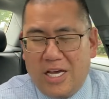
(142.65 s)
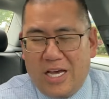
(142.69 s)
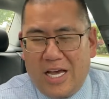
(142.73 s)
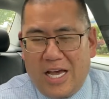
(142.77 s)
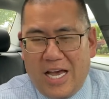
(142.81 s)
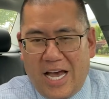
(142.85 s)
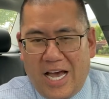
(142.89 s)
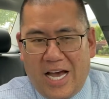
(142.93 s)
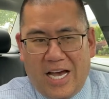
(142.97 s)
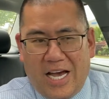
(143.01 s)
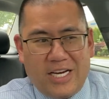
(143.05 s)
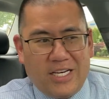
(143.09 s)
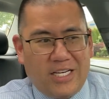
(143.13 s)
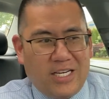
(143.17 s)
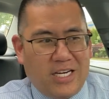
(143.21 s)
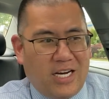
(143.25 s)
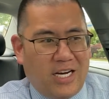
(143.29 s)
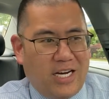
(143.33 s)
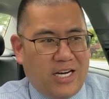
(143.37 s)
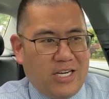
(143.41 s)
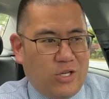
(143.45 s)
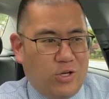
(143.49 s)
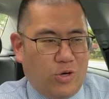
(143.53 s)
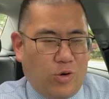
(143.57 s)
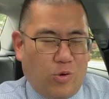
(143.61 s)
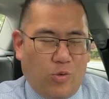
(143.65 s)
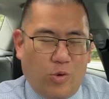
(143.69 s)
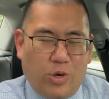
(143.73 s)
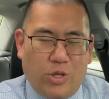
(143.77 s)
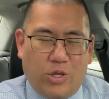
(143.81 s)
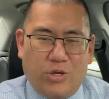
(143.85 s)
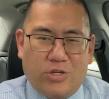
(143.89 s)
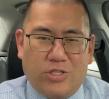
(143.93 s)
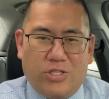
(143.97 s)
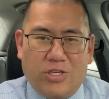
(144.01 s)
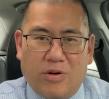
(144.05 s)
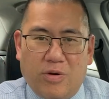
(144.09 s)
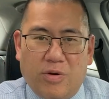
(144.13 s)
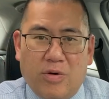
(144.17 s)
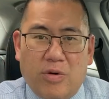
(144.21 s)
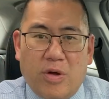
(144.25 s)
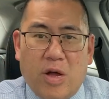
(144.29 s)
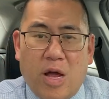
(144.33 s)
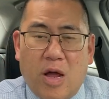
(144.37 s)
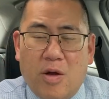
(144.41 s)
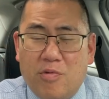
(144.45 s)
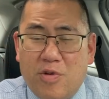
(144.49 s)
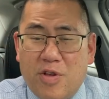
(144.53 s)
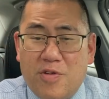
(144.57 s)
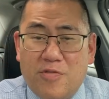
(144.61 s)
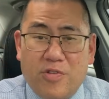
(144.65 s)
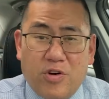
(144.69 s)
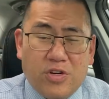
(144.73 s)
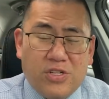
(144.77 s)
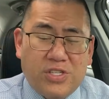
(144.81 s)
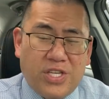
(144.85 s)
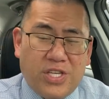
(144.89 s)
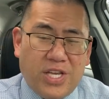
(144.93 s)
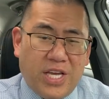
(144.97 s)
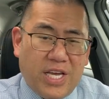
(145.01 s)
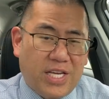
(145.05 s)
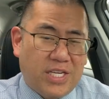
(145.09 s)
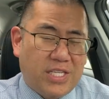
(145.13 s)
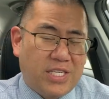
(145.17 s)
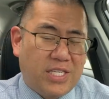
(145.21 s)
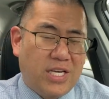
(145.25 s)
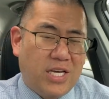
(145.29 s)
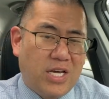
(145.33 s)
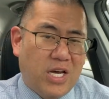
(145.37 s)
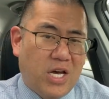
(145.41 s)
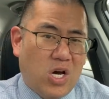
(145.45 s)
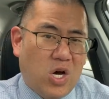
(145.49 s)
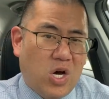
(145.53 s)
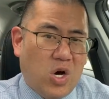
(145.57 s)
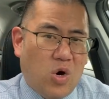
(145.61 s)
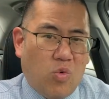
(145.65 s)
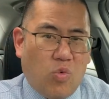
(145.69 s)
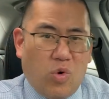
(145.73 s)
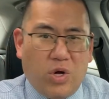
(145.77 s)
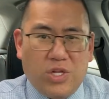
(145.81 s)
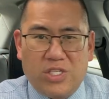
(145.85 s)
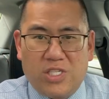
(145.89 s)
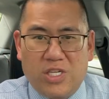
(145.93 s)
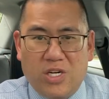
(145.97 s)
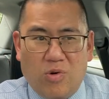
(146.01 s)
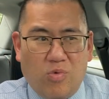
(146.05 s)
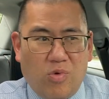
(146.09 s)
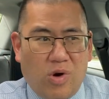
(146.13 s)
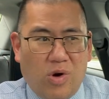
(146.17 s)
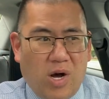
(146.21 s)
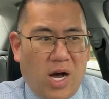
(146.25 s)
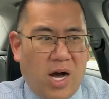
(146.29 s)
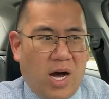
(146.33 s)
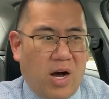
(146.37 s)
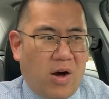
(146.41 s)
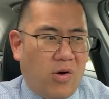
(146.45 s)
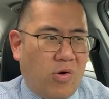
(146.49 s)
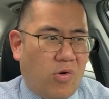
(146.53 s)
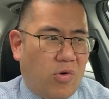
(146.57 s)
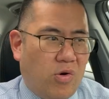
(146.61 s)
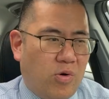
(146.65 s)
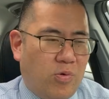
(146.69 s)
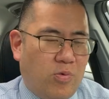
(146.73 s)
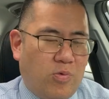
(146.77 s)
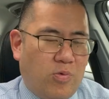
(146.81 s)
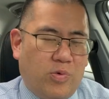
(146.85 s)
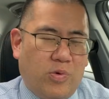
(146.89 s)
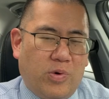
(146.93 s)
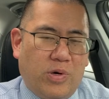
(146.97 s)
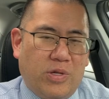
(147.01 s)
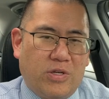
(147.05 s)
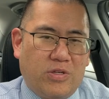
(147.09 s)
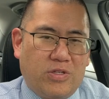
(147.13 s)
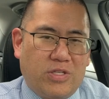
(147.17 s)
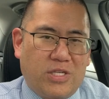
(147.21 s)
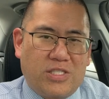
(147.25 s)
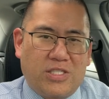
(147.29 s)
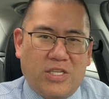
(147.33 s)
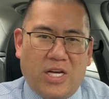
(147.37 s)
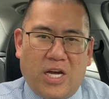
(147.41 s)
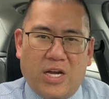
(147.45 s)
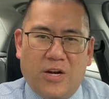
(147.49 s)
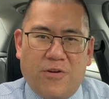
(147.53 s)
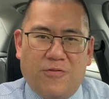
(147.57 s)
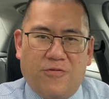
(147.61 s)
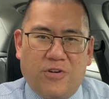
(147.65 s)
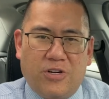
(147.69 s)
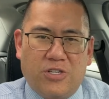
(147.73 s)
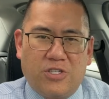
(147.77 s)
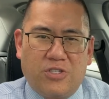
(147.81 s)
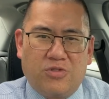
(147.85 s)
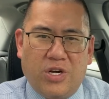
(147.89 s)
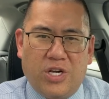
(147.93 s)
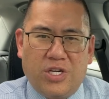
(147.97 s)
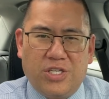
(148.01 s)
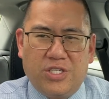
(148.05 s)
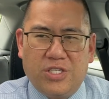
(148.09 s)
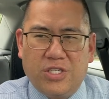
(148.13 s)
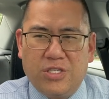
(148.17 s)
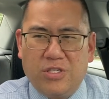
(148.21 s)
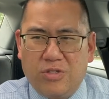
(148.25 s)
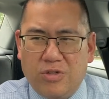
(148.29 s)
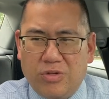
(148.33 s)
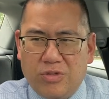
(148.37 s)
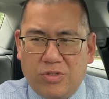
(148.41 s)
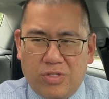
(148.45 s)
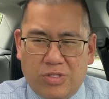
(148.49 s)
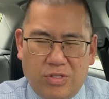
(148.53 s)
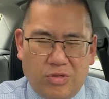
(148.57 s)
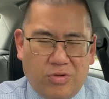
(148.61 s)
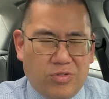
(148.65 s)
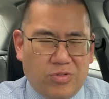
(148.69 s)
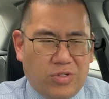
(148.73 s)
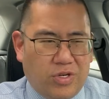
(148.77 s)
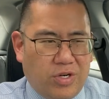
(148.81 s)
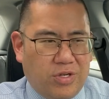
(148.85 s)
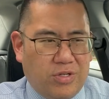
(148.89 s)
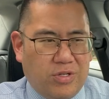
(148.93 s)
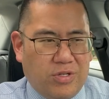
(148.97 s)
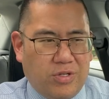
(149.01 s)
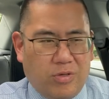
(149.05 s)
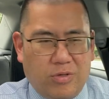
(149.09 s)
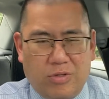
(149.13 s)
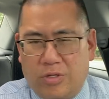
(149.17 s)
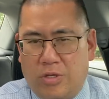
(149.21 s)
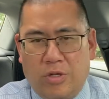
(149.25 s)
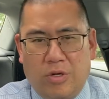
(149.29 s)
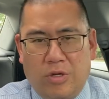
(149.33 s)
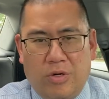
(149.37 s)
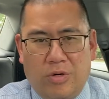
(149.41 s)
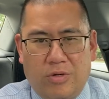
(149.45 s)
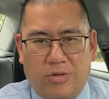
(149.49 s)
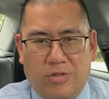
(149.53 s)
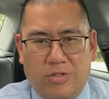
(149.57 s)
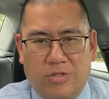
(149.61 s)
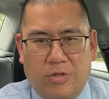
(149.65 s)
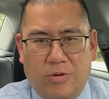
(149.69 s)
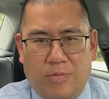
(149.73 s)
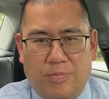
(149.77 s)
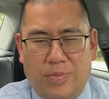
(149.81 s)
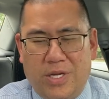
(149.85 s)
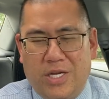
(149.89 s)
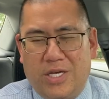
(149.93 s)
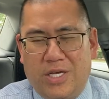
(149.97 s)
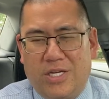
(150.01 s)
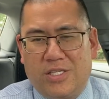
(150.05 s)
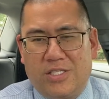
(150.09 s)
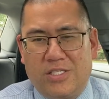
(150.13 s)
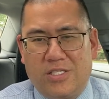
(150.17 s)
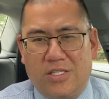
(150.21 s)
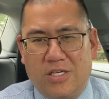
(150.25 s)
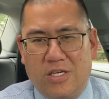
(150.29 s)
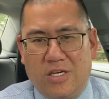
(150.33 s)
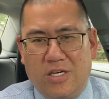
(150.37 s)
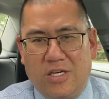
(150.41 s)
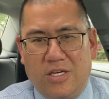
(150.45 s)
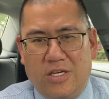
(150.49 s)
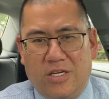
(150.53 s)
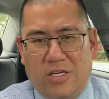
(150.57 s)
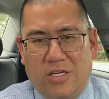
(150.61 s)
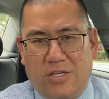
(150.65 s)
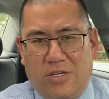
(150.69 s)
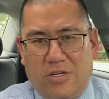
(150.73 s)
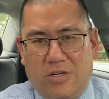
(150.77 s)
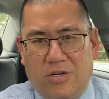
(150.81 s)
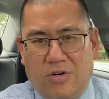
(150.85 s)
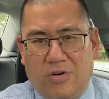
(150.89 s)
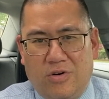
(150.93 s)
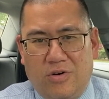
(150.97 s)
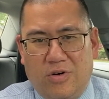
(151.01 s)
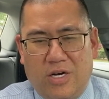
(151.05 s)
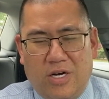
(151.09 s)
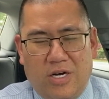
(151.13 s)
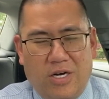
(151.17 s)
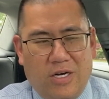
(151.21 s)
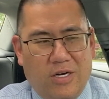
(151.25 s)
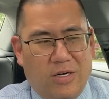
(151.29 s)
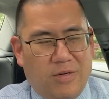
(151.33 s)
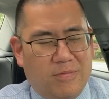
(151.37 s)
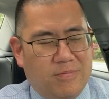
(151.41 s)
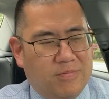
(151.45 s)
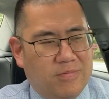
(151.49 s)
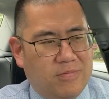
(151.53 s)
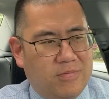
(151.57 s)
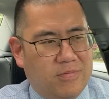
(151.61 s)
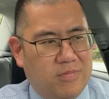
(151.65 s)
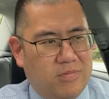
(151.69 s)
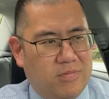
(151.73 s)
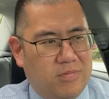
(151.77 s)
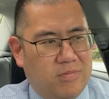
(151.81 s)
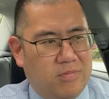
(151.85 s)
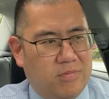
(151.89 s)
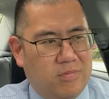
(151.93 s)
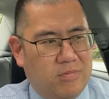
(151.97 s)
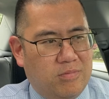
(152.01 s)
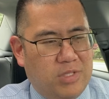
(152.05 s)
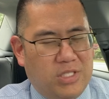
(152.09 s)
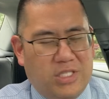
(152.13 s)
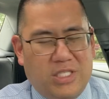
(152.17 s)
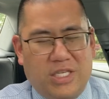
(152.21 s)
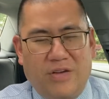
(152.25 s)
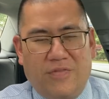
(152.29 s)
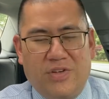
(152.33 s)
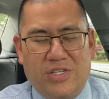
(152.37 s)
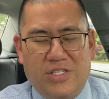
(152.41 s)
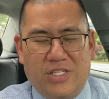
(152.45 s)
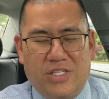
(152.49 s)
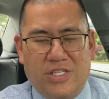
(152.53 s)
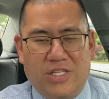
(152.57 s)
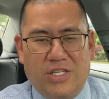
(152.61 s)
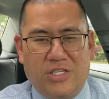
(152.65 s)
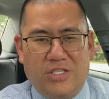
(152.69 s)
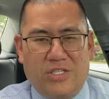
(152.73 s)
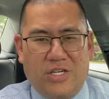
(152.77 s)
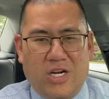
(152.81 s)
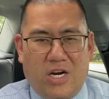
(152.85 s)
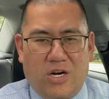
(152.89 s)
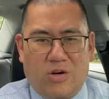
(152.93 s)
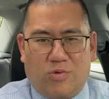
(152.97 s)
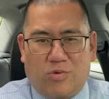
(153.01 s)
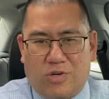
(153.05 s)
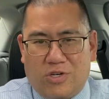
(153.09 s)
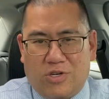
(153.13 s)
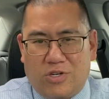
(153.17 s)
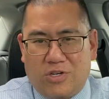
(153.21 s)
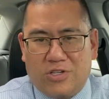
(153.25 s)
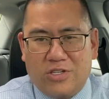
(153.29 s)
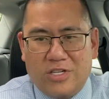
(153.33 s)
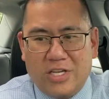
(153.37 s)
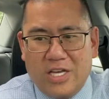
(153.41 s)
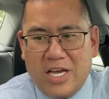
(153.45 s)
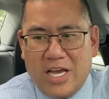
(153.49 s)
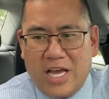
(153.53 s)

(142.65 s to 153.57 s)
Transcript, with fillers: And you know, whether it's a reverse hit once in a while or whether it's a sign of frustration, those aren't the biggest, you know, misgivings in the entire world.